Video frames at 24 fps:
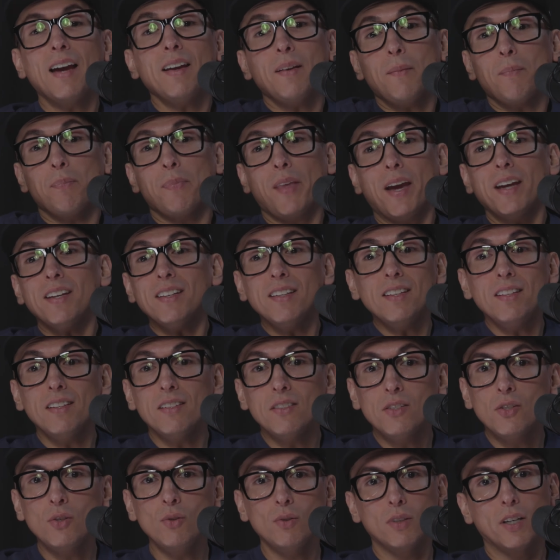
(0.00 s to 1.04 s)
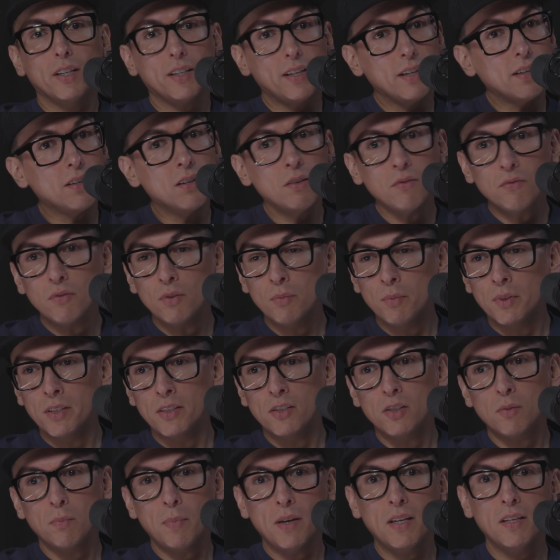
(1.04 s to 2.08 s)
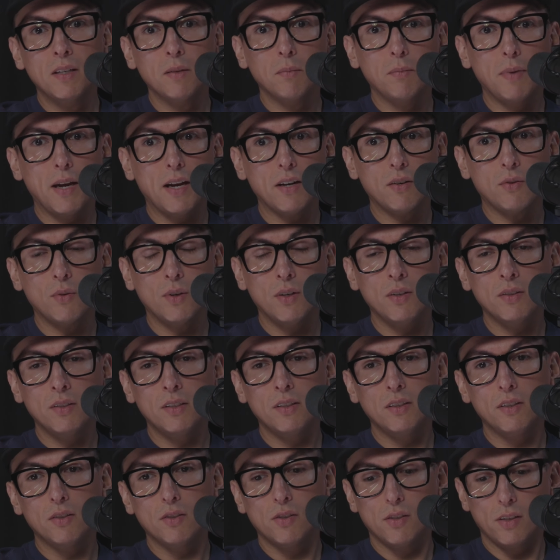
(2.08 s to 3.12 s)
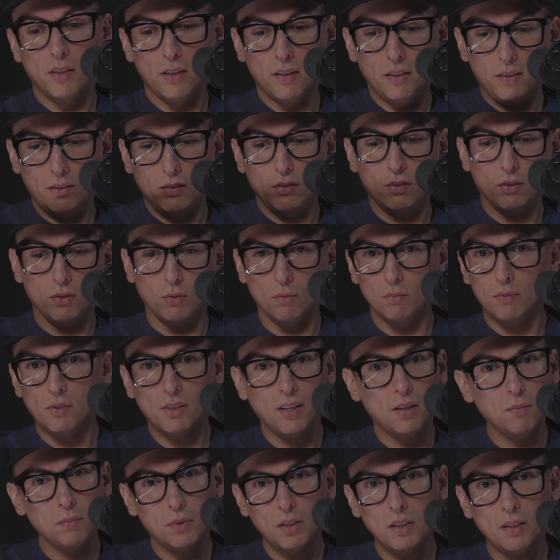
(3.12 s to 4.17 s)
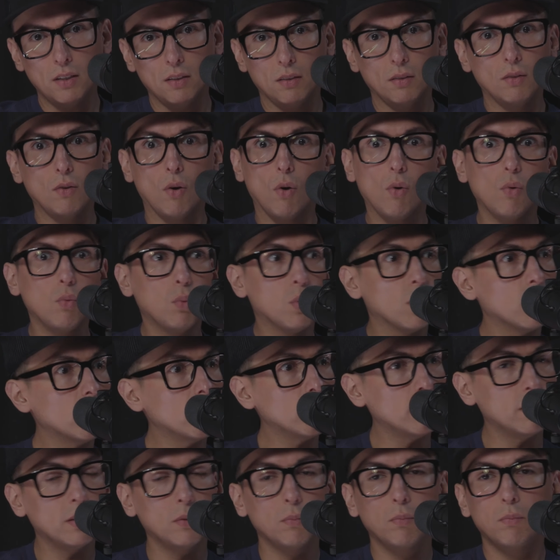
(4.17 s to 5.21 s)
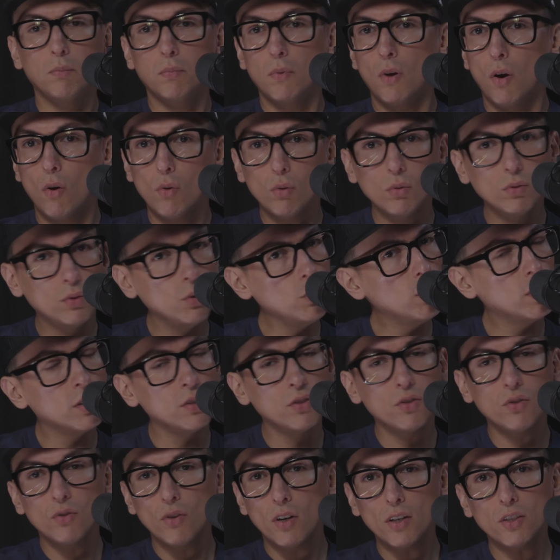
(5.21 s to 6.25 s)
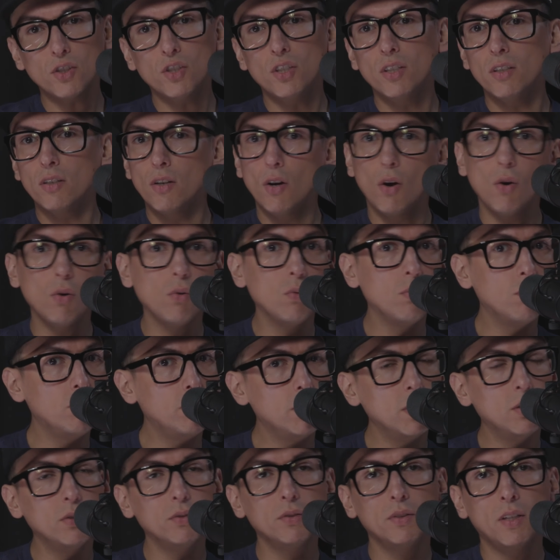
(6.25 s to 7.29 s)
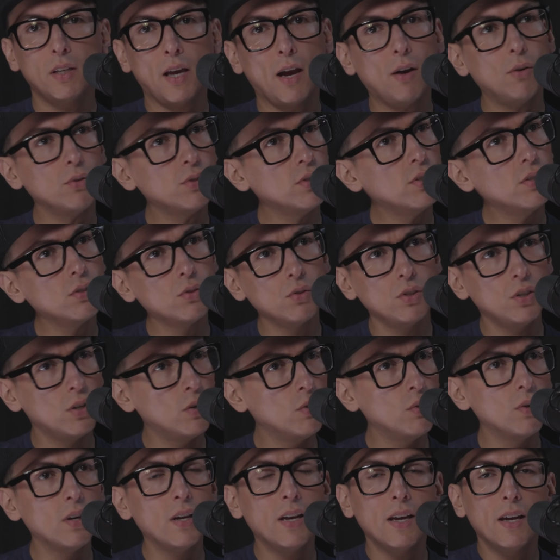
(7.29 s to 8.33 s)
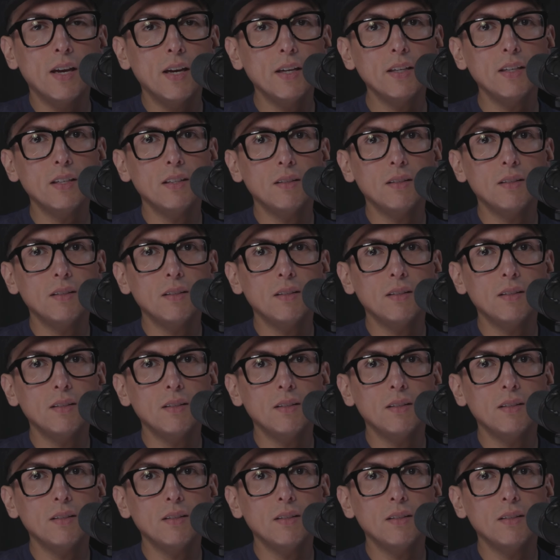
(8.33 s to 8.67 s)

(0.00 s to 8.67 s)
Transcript: I get it too. Like I come from a Hispanic background, and there's like, same thing. Go work, go do construction, go build houses, Yeah.